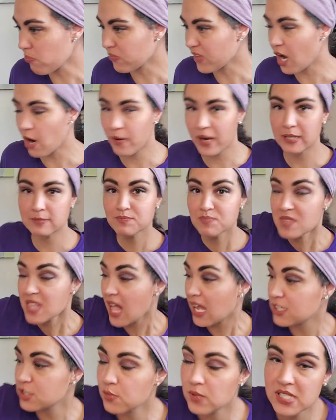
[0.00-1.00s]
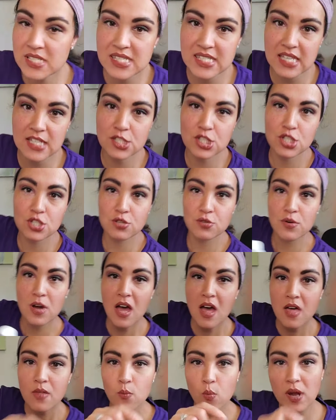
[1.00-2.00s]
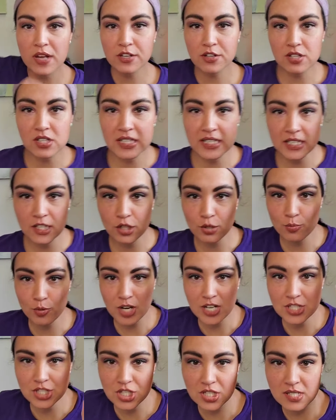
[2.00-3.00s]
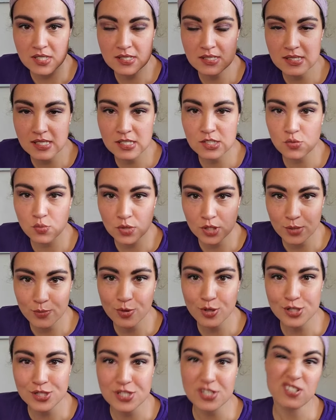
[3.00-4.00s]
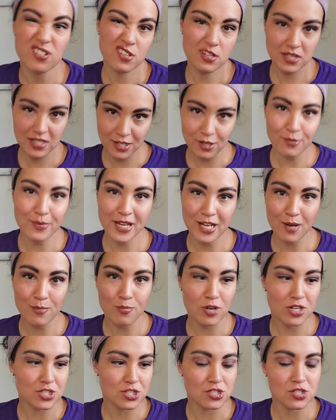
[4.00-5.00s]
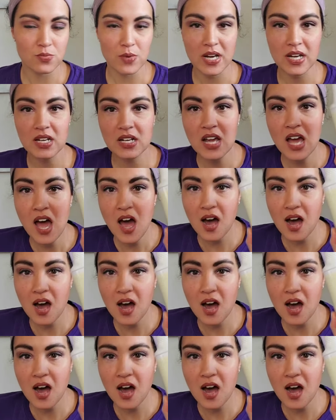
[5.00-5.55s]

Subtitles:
All right, I do want to say too, when you're cleaning your brushes, it's really important to clean our makeup brushes, right?